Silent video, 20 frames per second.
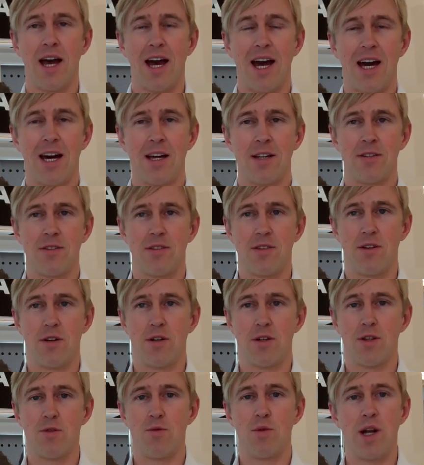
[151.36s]
and
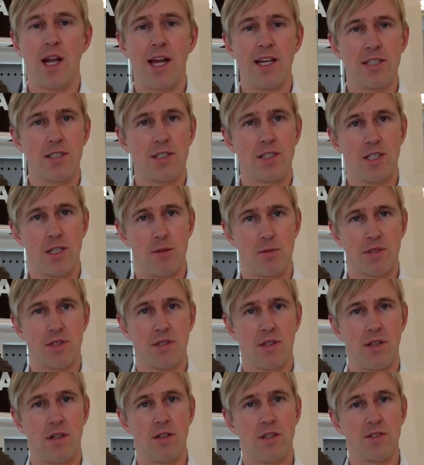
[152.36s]
the relationships
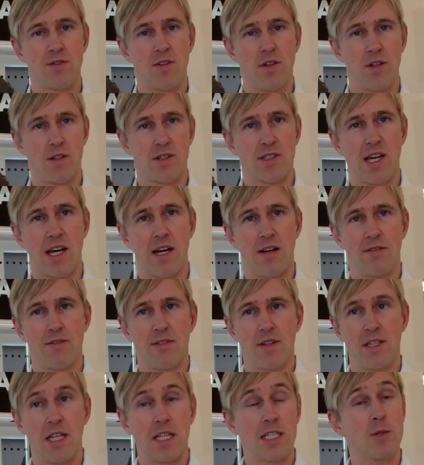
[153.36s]
that those folks
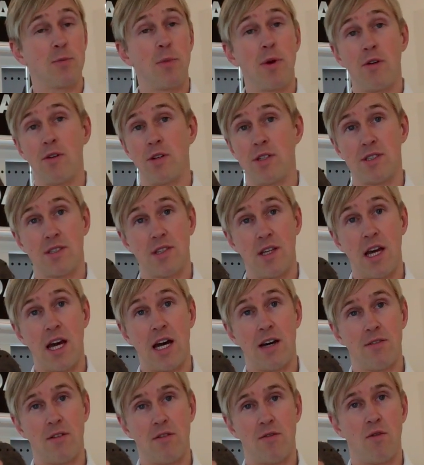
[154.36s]
have and the experience they
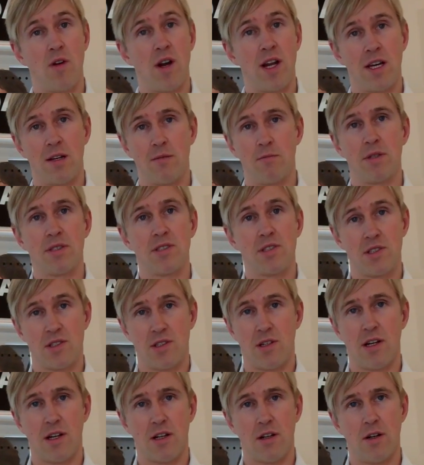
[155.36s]
have of running
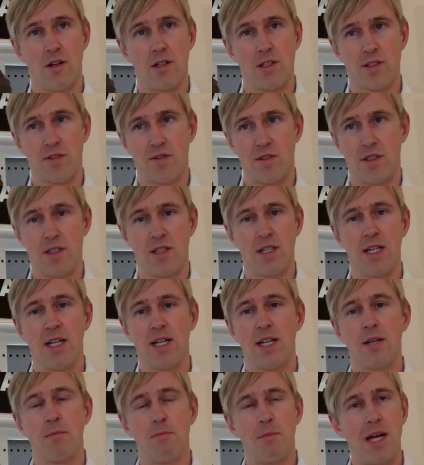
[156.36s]
businesses like ours for
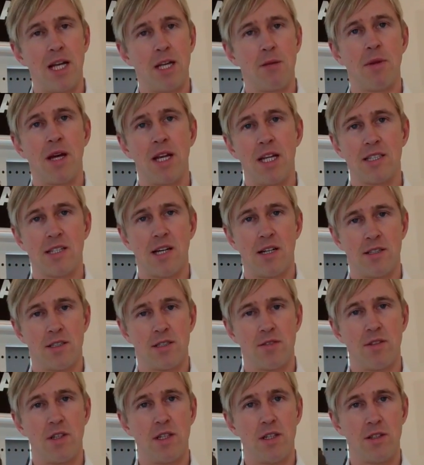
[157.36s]
many
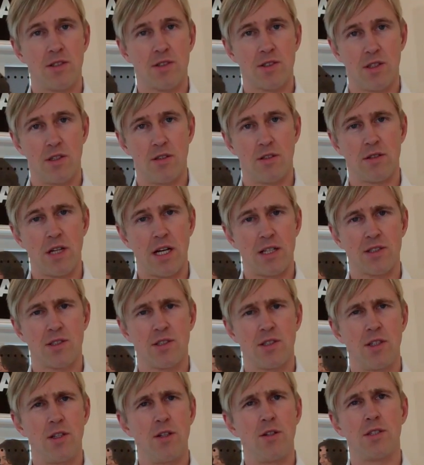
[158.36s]
tens of years. So
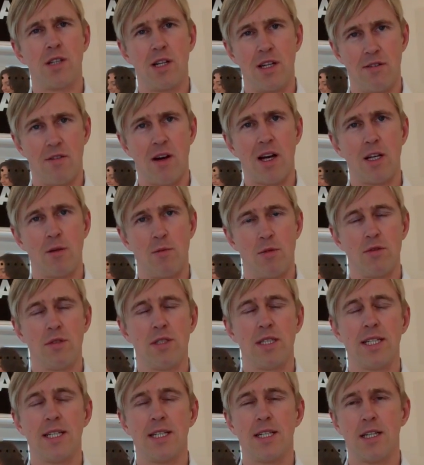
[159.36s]
that's hugely
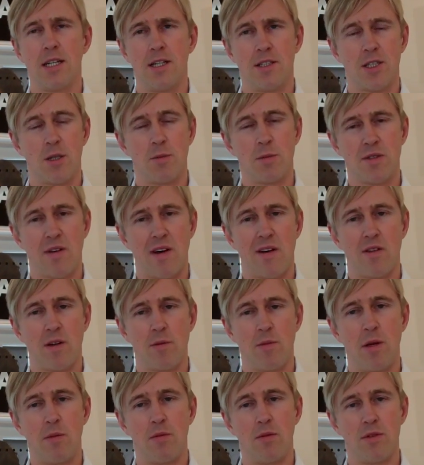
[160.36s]
valuable in terms of
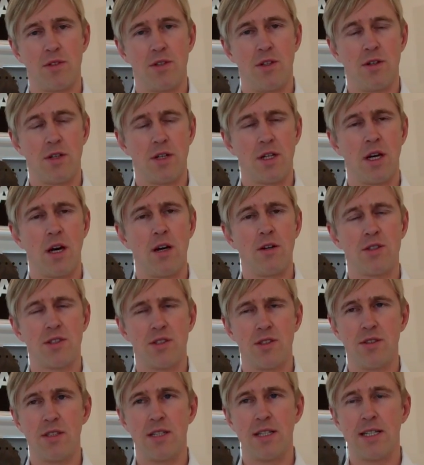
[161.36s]
having people that you can go
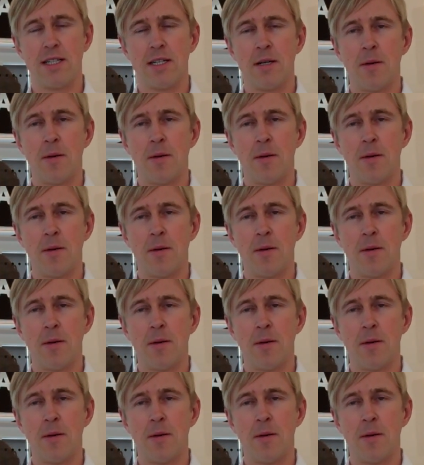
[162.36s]
to.